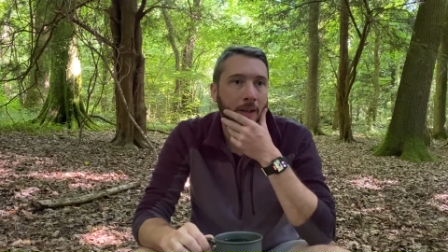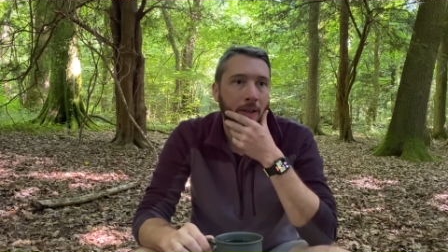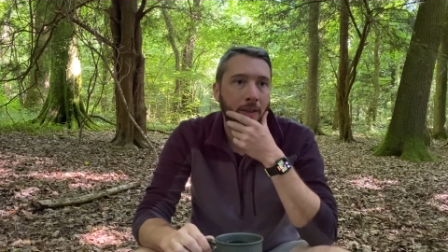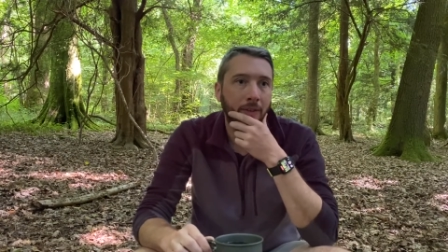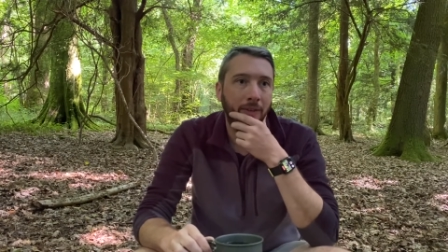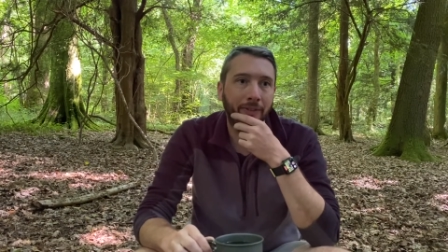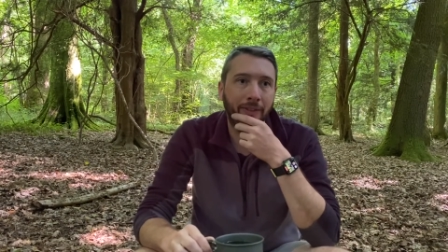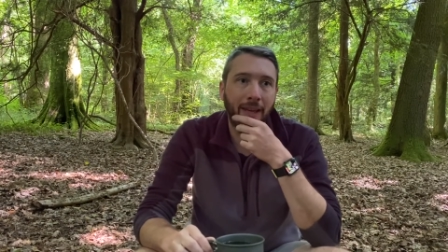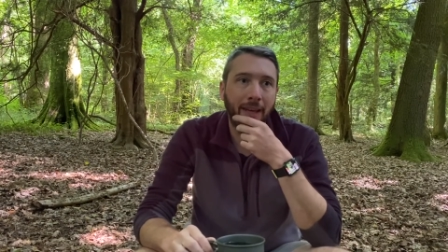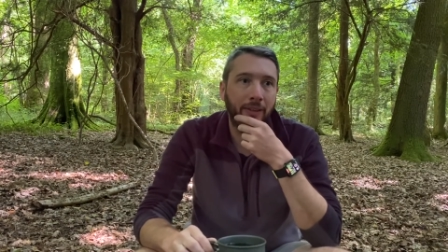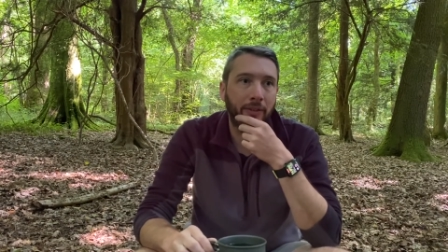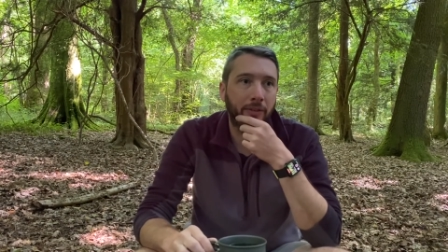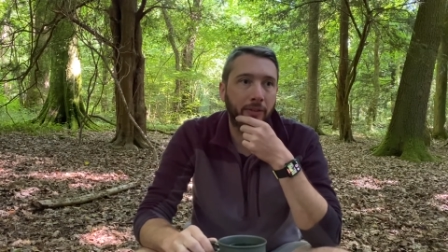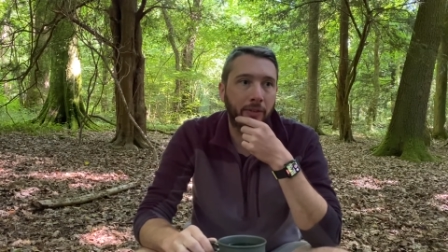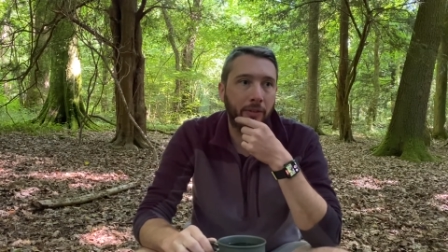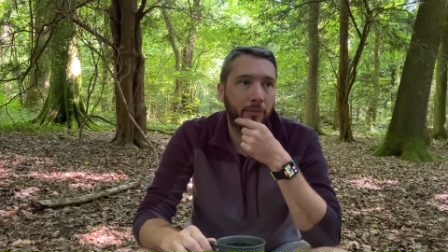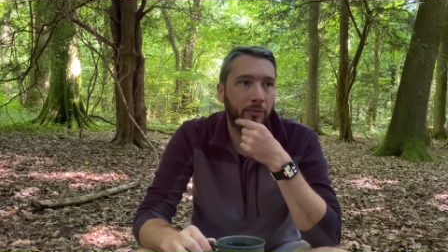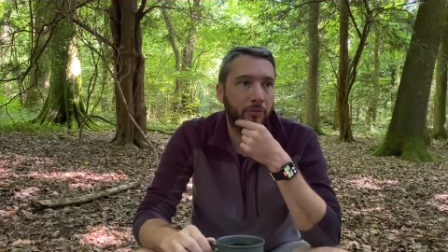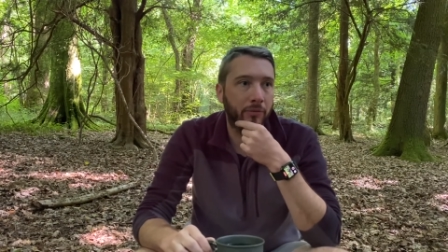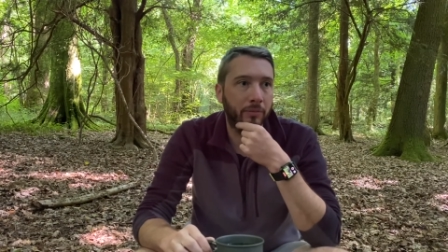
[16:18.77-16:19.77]
just getting
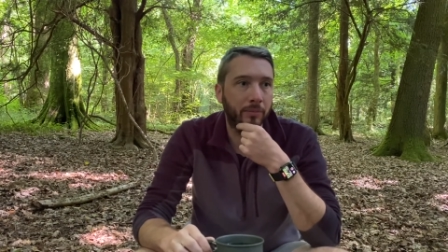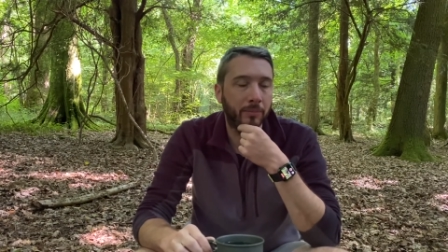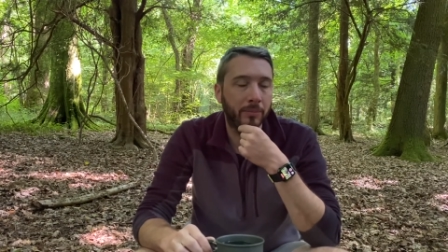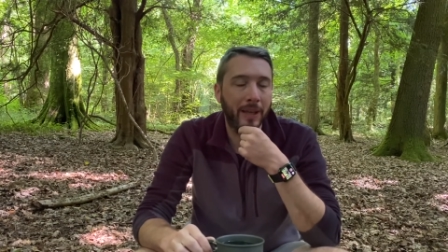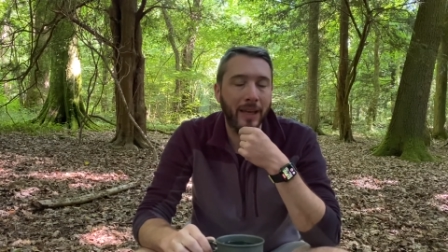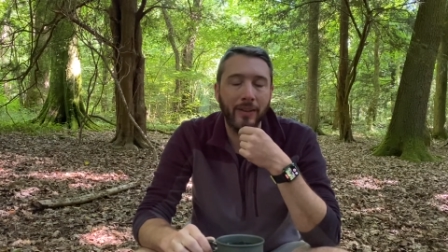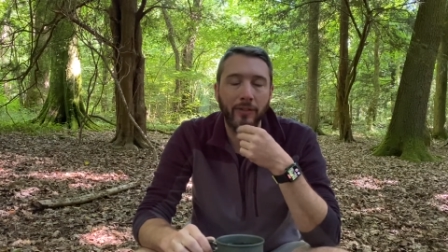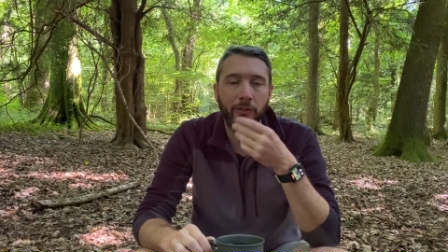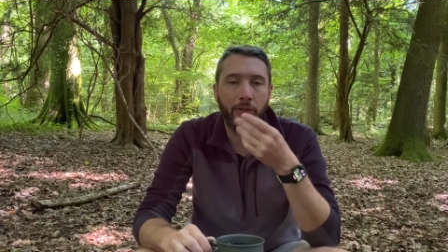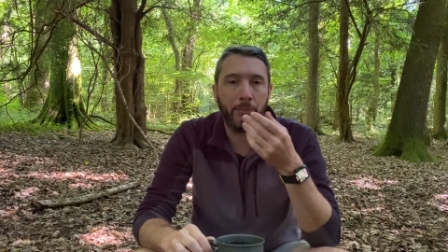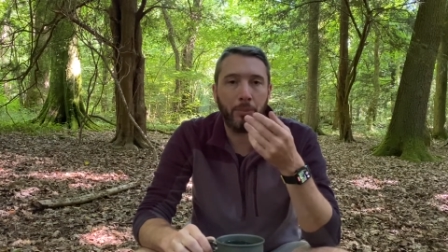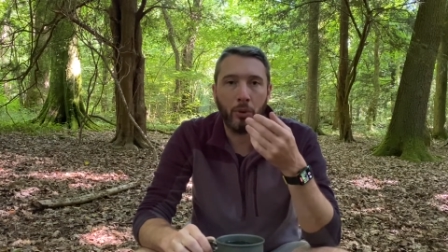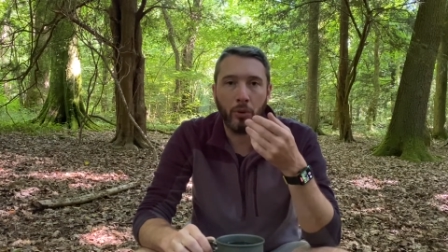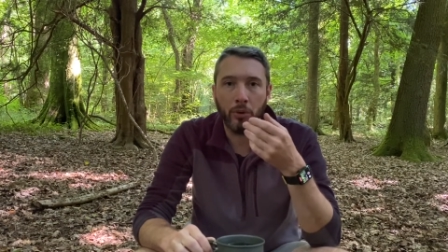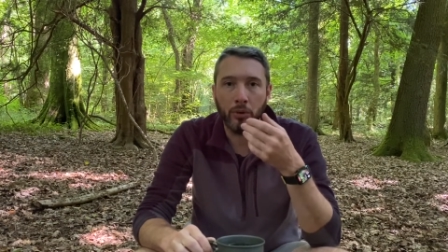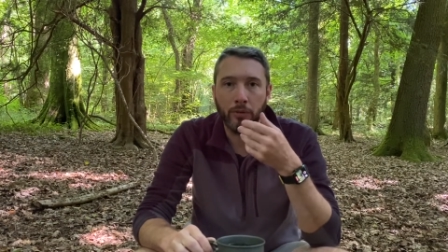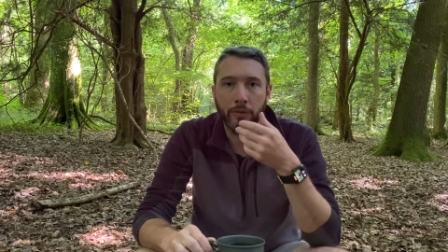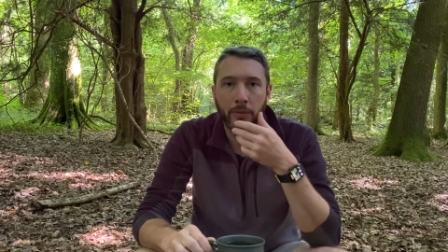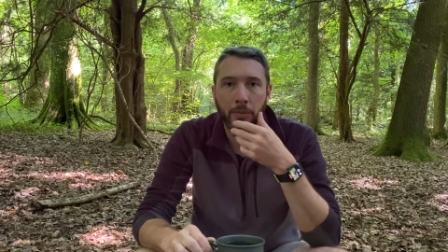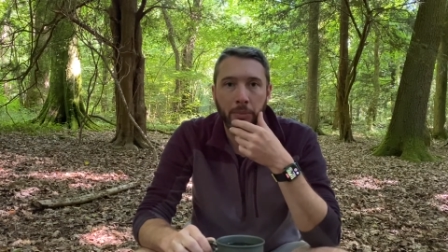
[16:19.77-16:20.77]

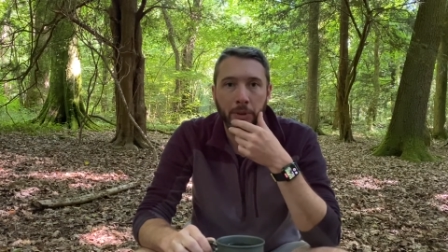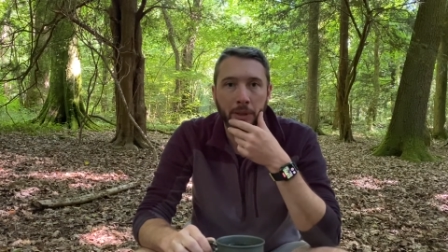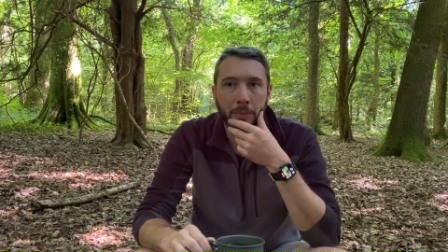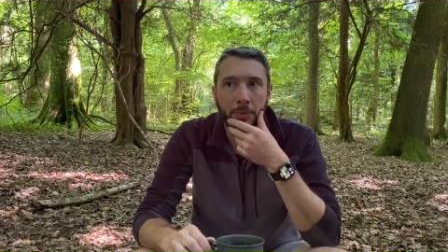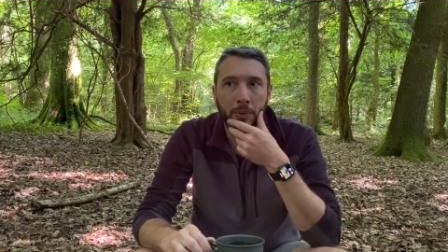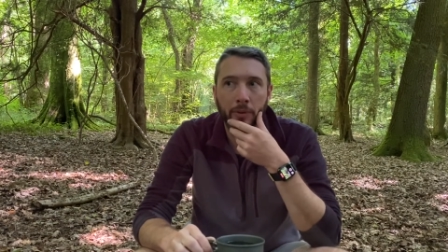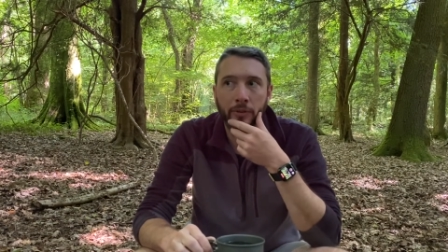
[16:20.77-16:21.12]
support from people.